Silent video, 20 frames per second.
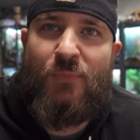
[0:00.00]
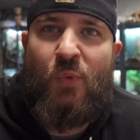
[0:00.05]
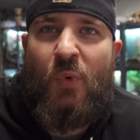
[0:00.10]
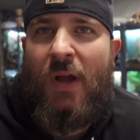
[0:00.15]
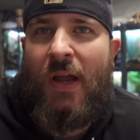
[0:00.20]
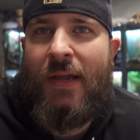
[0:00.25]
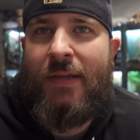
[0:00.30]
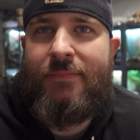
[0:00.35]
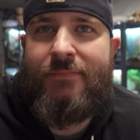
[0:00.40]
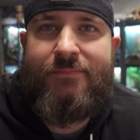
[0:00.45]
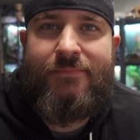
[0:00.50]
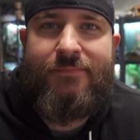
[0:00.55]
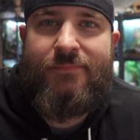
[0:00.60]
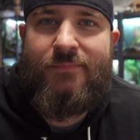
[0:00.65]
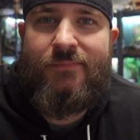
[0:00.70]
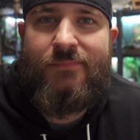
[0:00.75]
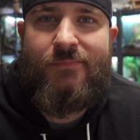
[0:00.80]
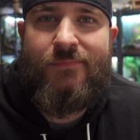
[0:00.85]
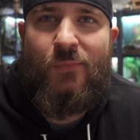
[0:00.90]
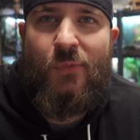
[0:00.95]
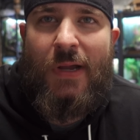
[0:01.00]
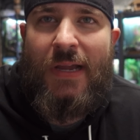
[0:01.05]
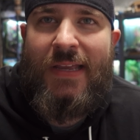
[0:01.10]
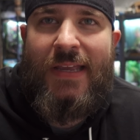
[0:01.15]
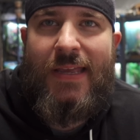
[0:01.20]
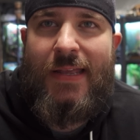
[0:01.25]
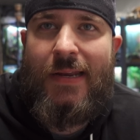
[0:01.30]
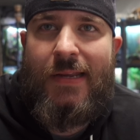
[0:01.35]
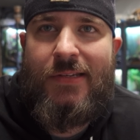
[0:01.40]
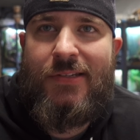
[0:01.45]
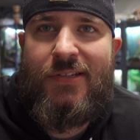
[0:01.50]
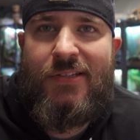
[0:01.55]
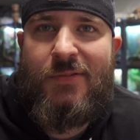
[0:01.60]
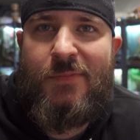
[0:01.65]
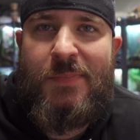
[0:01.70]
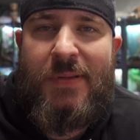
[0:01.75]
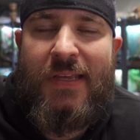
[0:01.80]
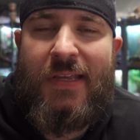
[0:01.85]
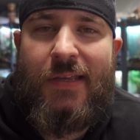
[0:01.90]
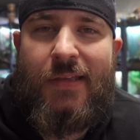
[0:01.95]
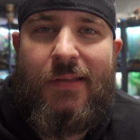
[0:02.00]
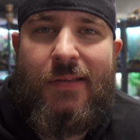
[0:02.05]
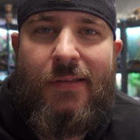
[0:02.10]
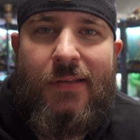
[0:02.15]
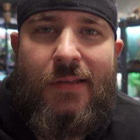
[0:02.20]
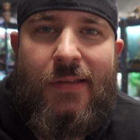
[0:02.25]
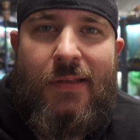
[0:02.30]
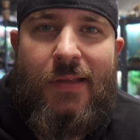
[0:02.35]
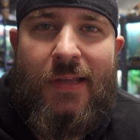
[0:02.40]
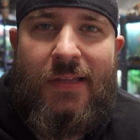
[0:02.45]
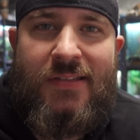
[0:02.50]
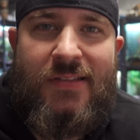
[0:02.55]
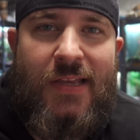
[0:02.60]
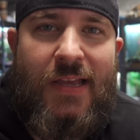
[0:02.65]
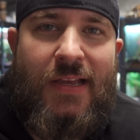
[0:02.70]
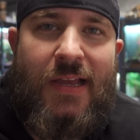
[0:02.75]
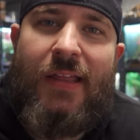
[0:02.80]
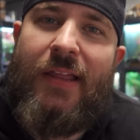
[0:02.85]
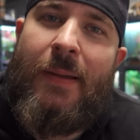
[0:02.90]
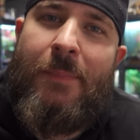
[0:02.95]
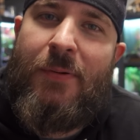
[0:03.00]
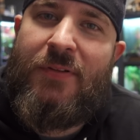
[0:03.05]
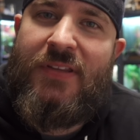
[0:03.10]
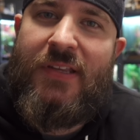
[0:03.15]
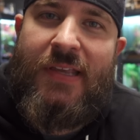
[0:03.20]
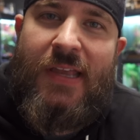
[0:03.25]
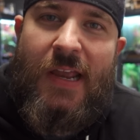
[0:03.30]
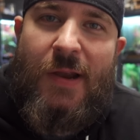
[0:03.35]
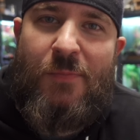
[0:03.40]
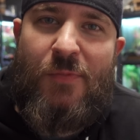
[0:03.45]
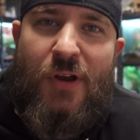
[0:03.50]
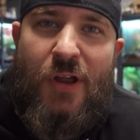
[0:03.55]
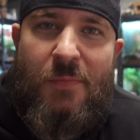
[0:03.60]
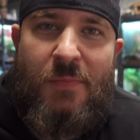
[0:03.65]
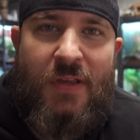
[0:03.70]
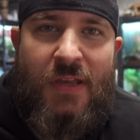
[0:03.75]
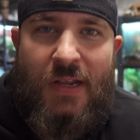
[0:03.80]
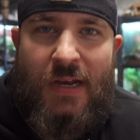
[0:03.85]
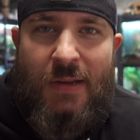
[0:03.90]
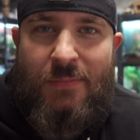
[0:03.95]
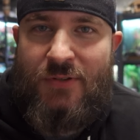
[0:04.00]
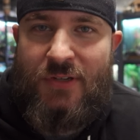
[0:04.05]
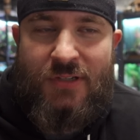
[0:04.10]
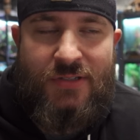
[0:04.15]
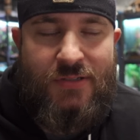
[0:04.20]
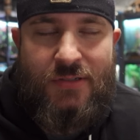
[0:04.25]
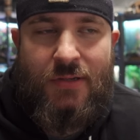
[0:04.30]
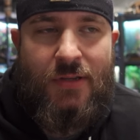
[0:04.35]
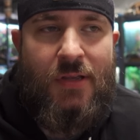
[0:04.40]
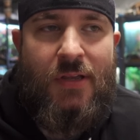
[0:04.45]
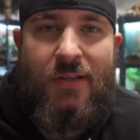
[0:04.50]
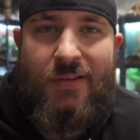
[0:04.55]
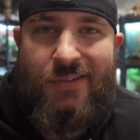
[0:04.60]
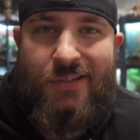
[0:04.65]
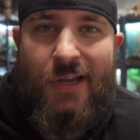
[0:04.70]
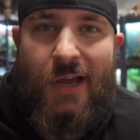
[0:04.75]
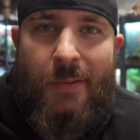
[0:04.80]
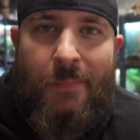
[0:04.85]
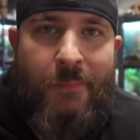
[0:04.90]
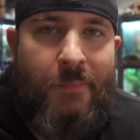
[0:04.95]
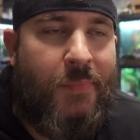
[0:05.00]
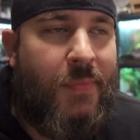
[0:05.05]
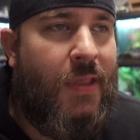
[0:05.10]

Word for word: Why? Why can't I just speak? It's like I put the camera on me and I'm just dumb.